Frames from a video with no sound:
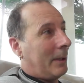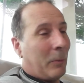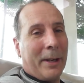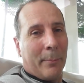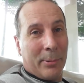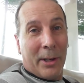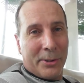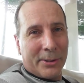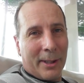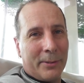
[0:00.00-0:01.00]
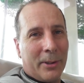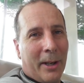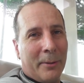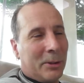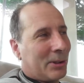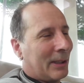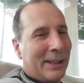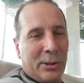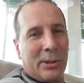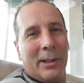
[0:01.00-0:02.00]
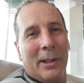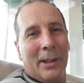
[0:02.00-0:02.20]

one of the brochures I've got, which lists